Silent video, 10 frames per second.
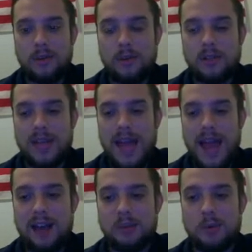you can
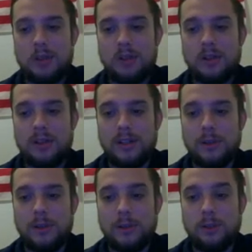add one or
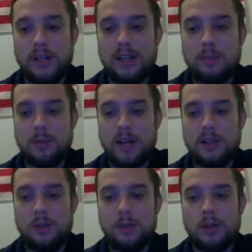create a brand
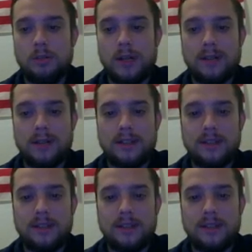new one by clicking this